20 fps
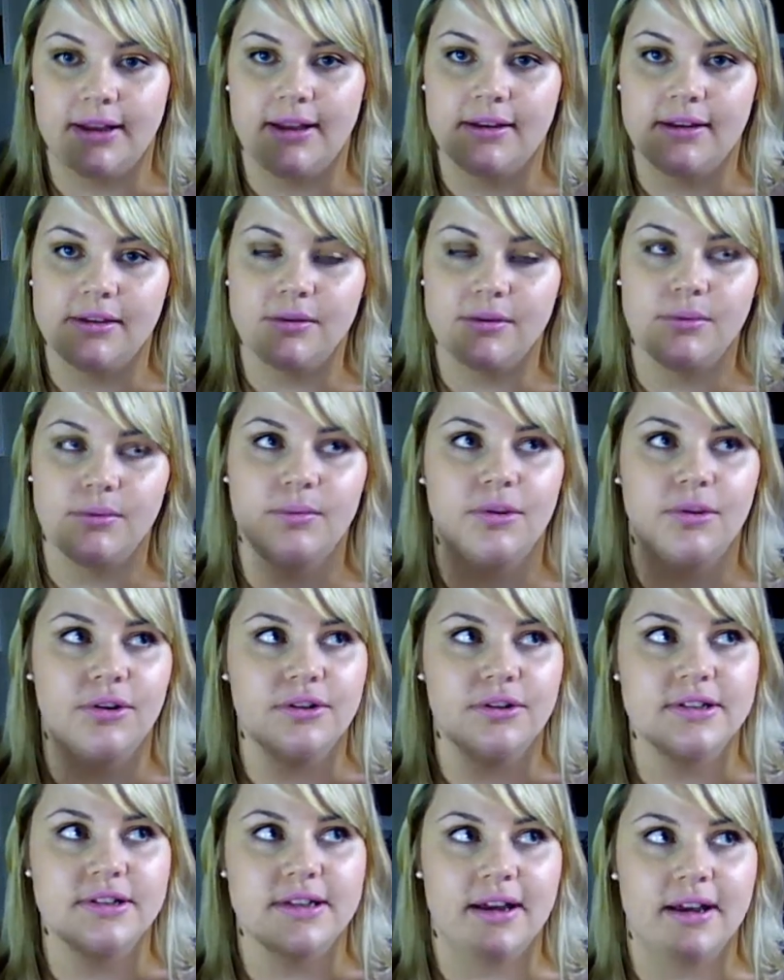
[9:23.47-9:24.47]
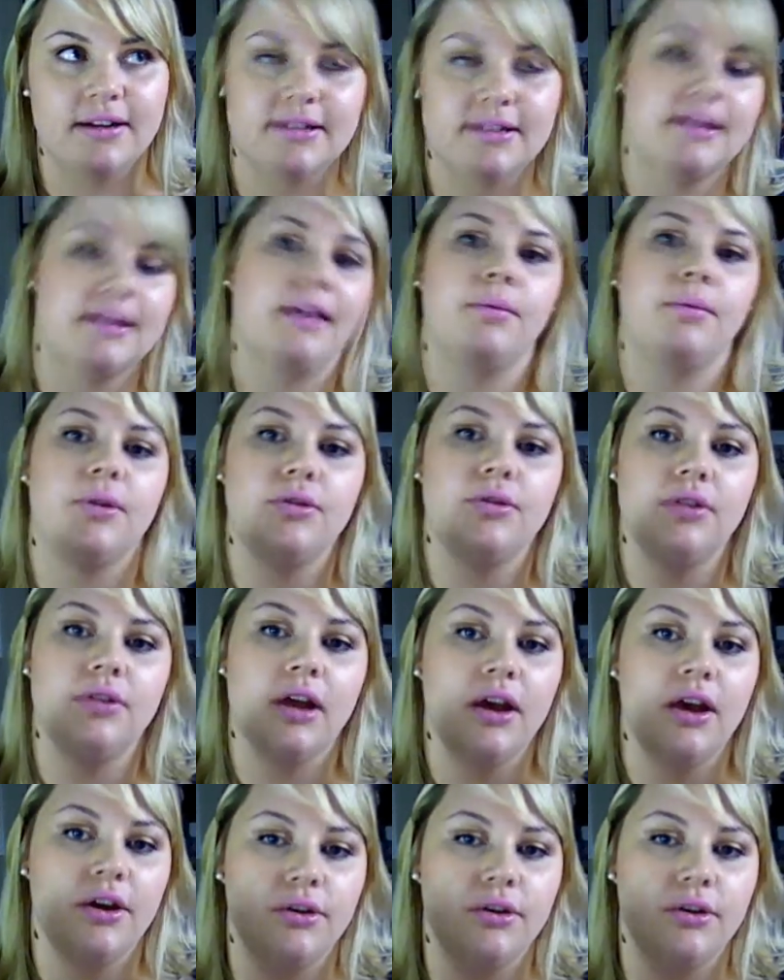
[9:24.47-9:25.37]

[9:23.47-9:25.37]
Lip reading: Like, the good side is, like, when